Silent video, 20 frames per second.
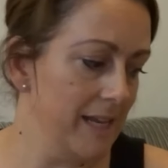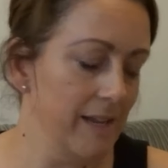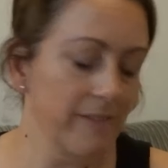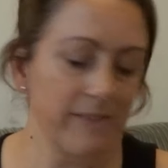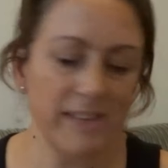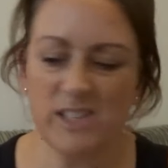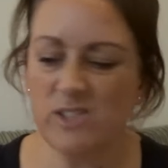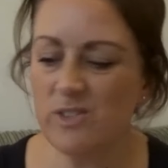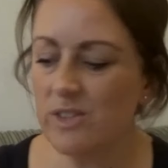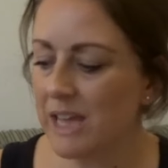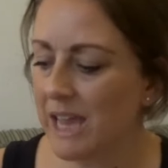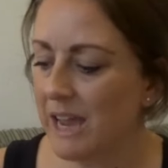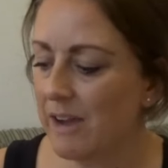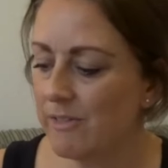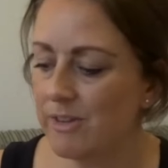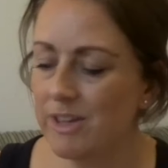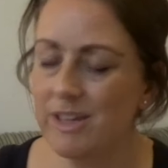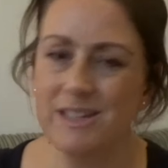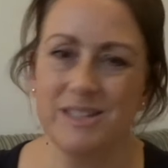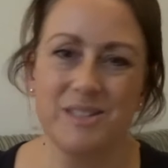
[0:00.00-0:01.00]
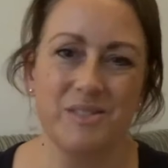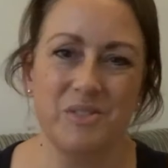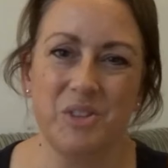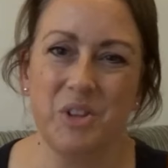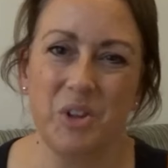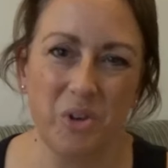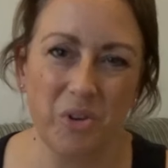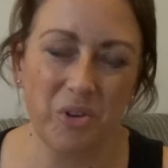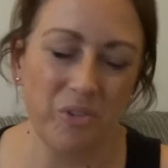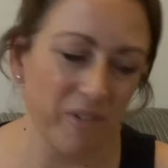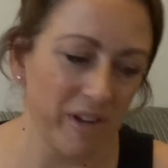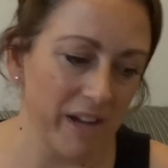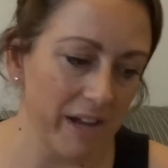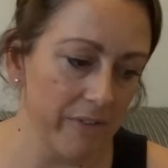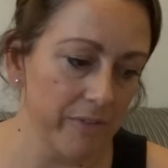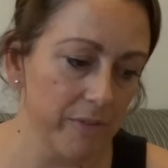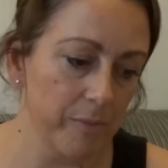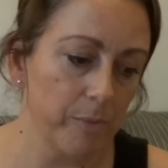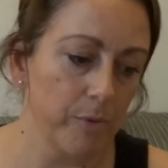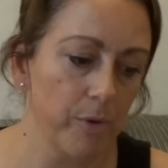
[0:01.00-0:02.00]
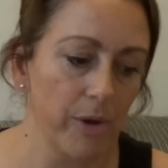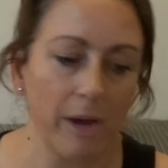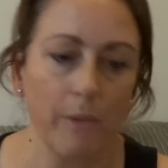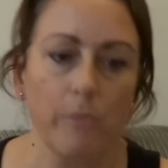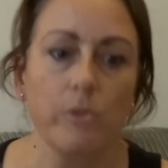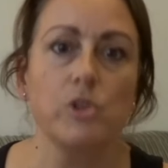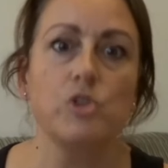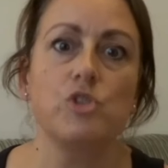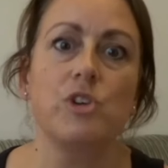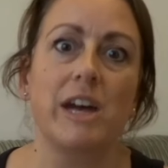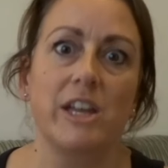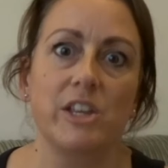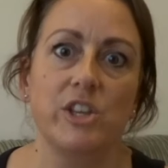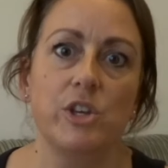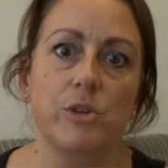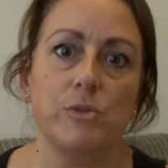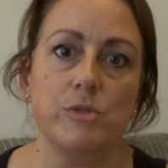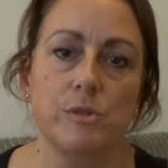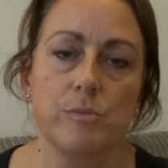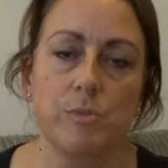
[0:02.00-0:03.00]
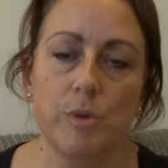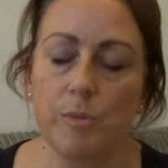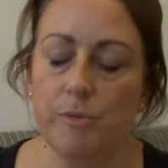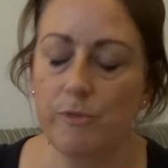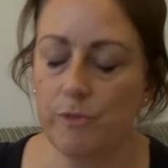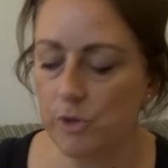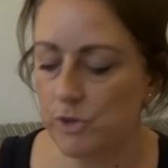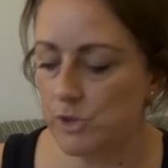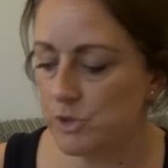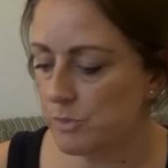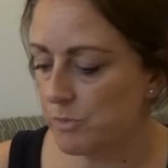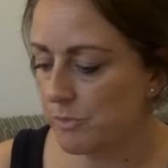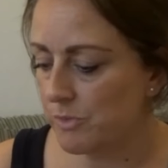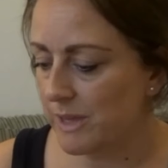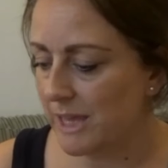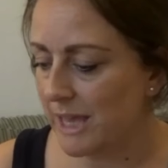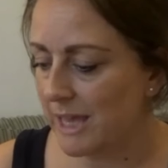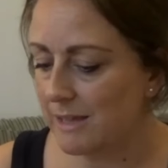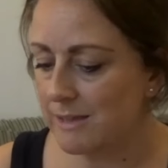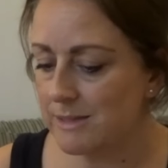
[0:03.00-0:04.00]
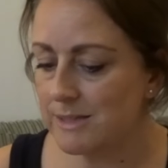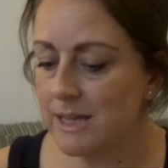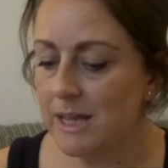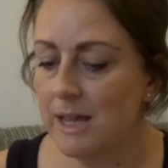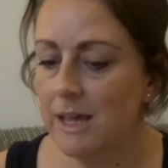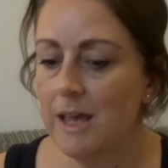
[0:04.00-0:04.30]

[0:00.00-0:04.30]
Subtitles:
And these are the carriers. They're not great either, but I will try and use them up for something else.